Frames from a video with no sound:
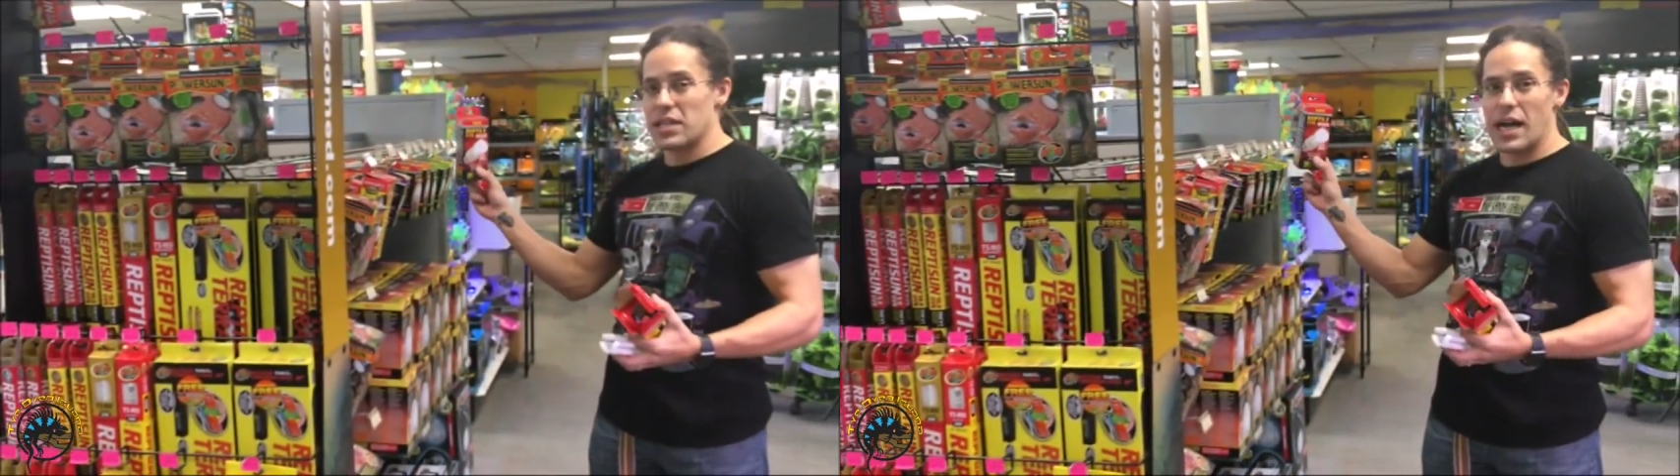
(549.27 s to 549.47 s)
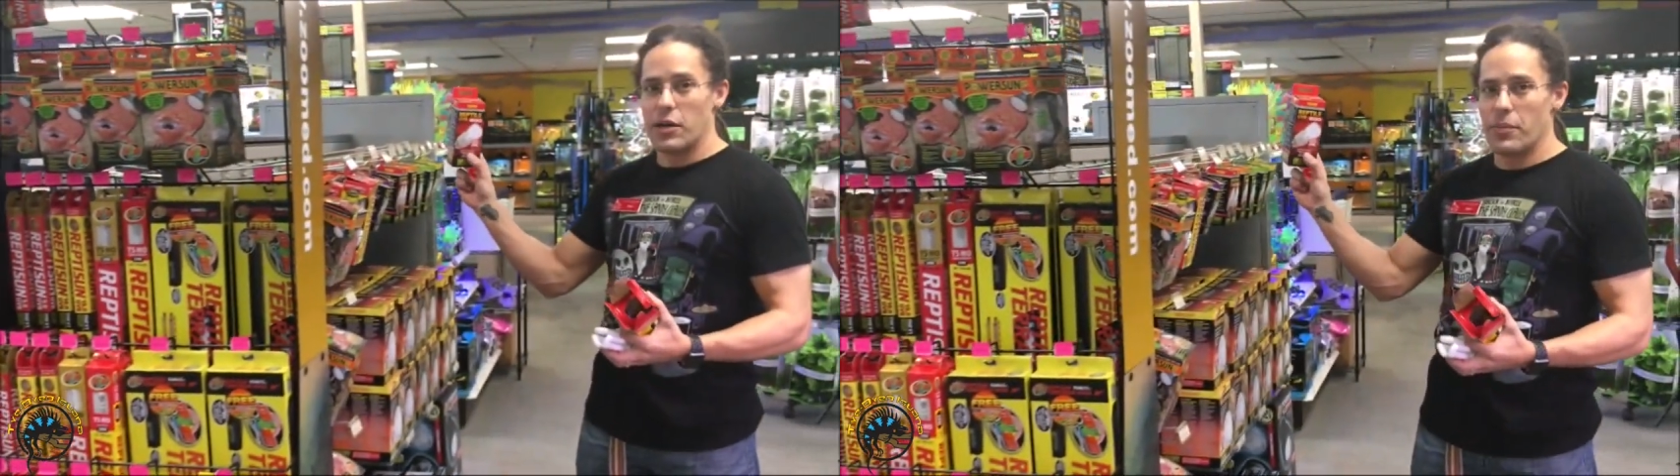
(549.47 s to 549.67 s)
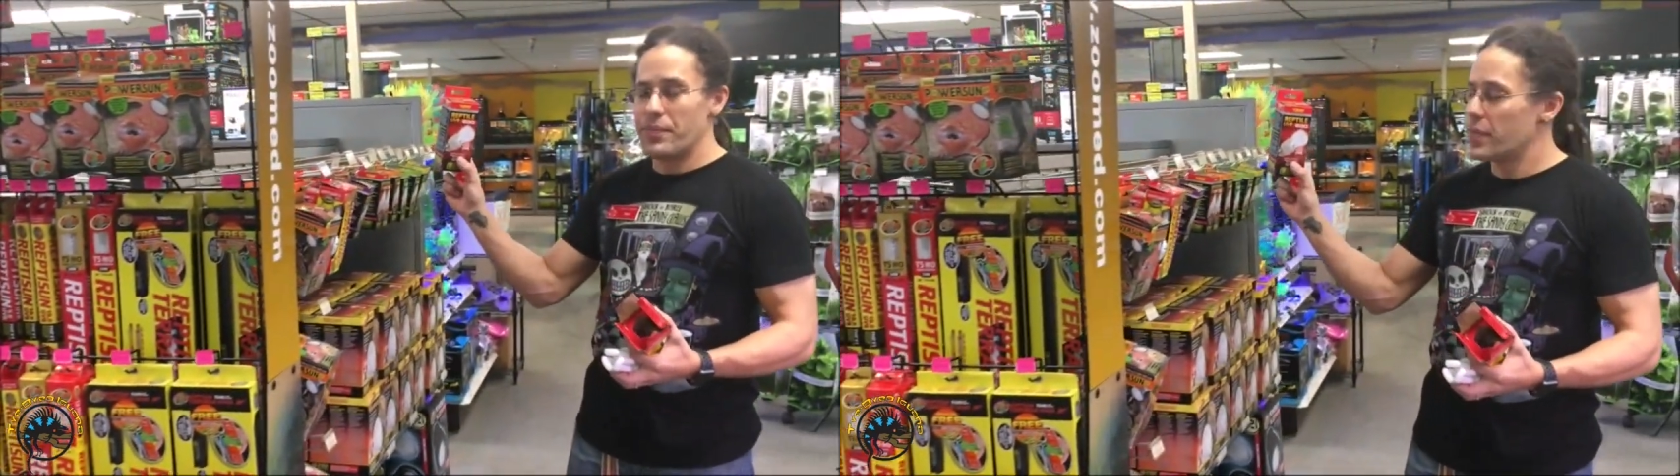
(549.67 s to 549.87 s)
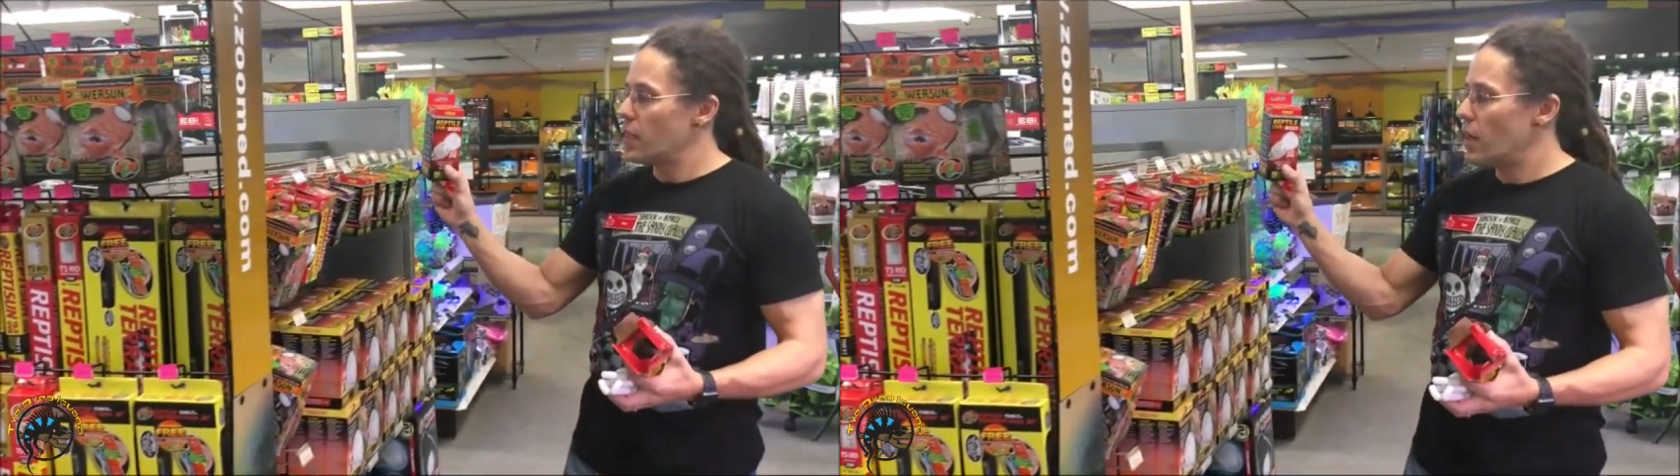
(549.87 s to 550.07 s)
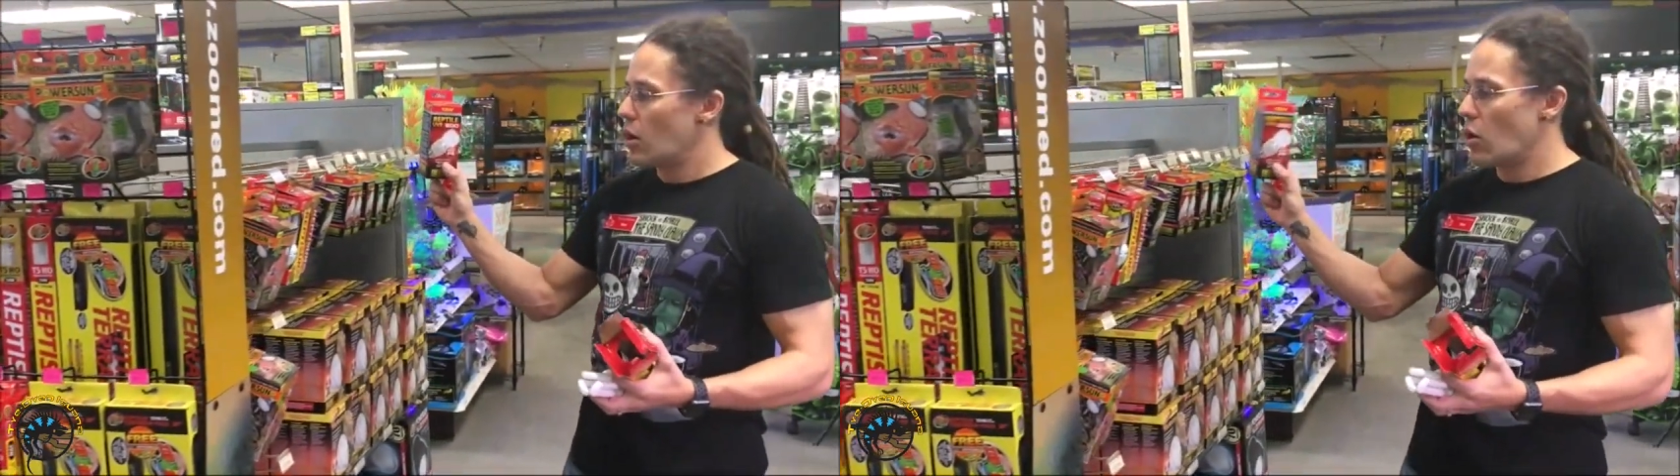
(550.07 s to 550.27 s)
style,
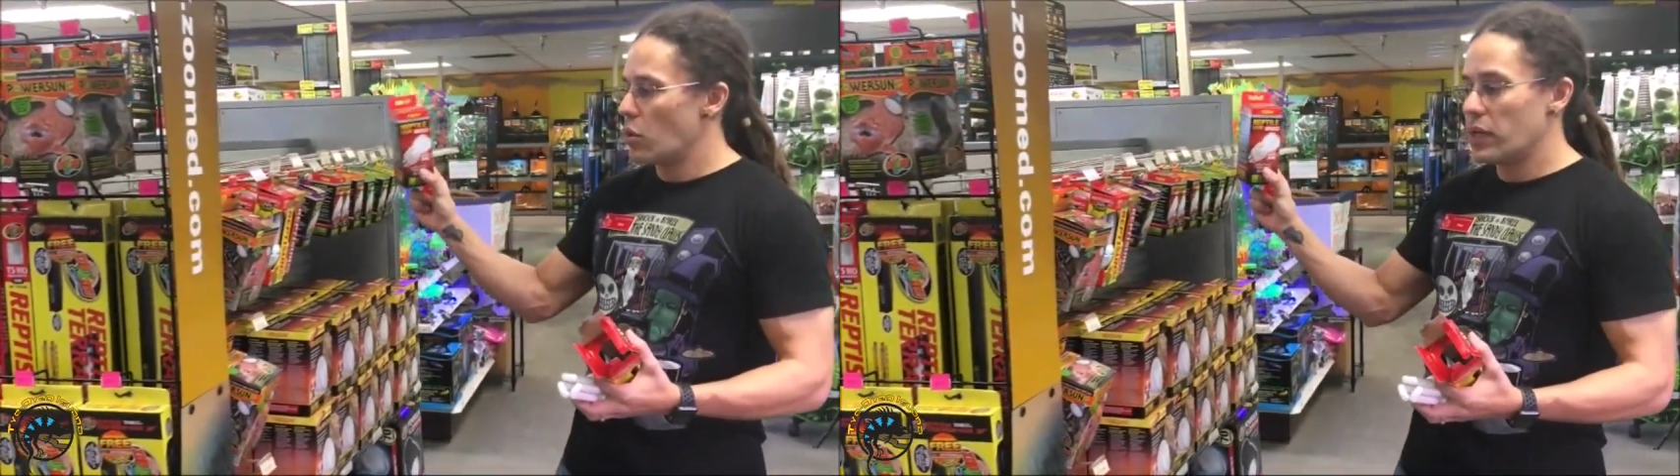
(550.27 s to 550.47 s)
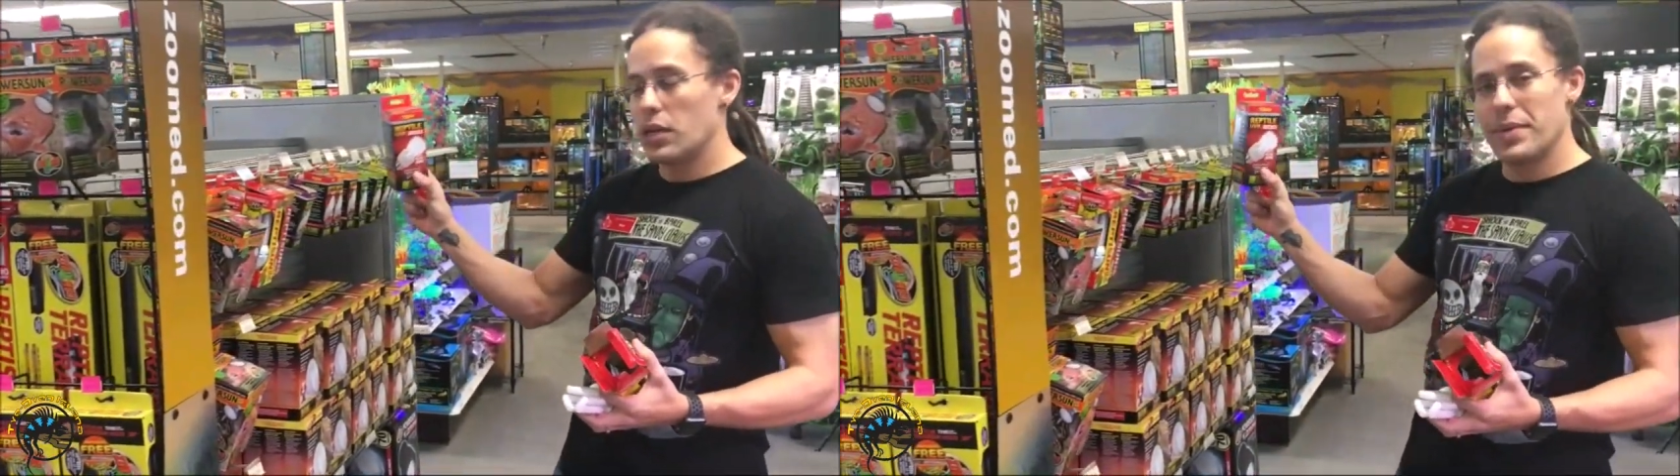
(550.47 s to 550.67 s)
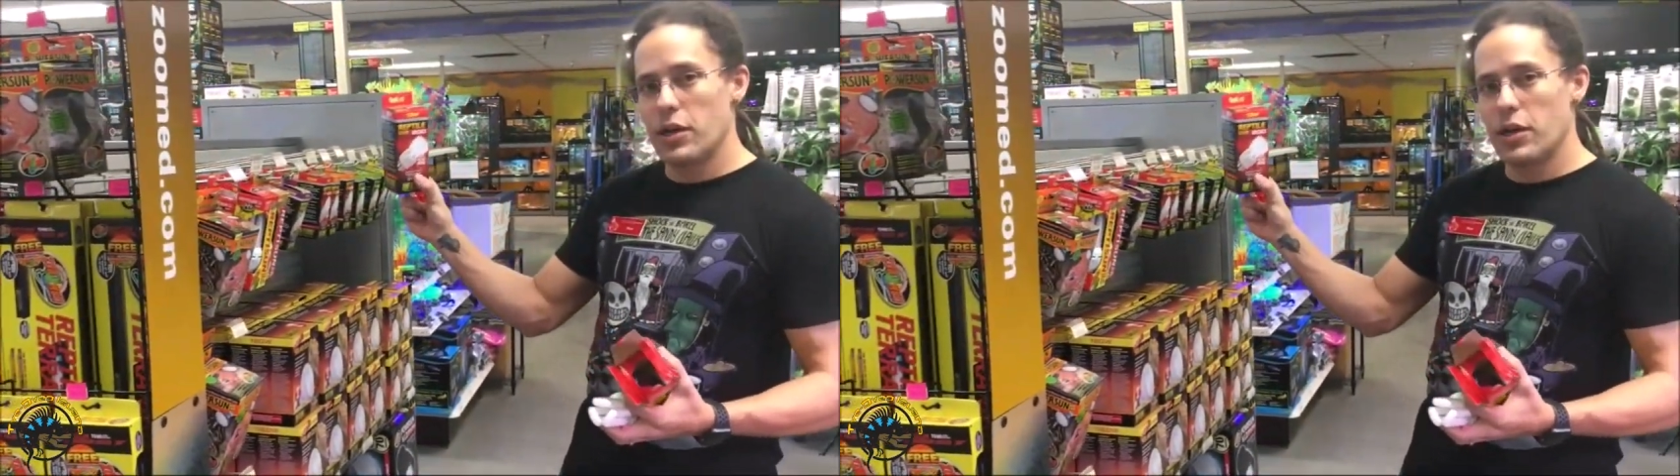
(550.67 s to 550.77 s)
are only gonna be